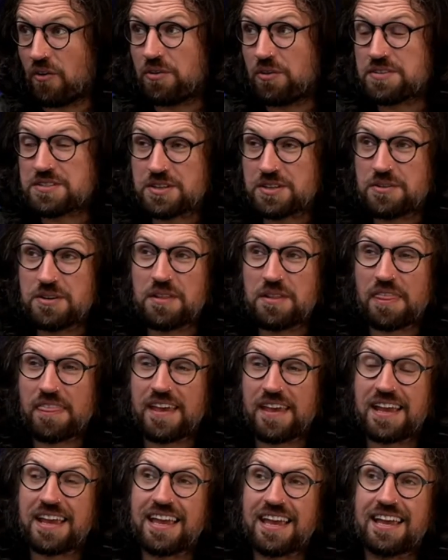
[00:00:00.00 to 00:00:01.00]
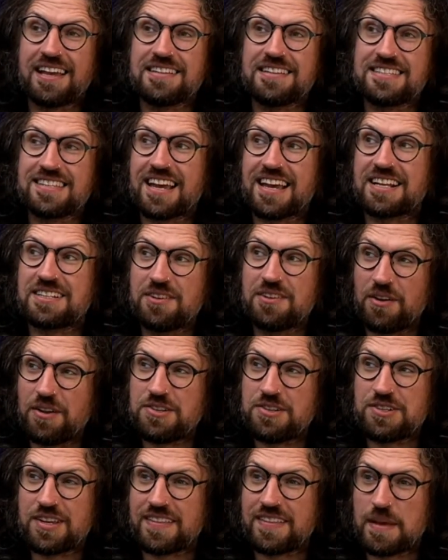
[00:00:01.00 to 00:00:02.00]
Also, another thing is
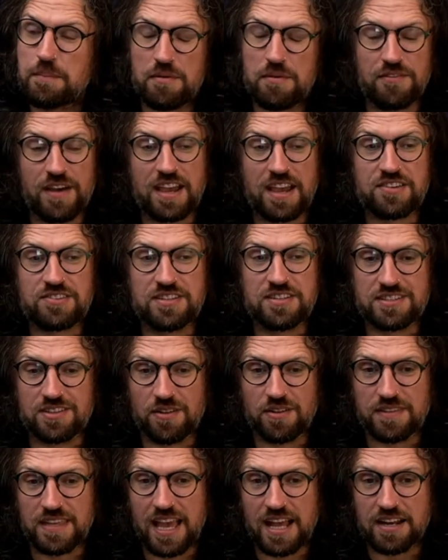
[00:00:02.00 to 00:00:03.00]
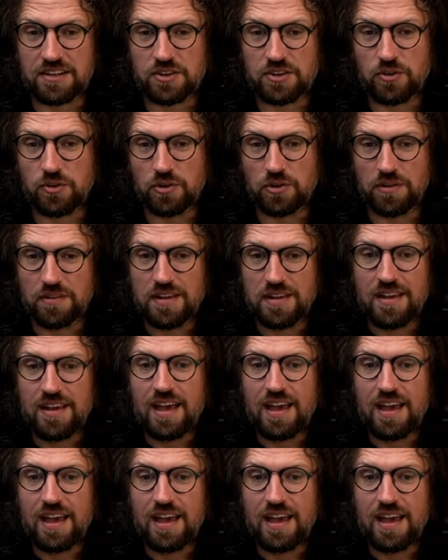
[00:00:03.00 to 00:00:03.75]
acknowledging that perfection is not the end goal.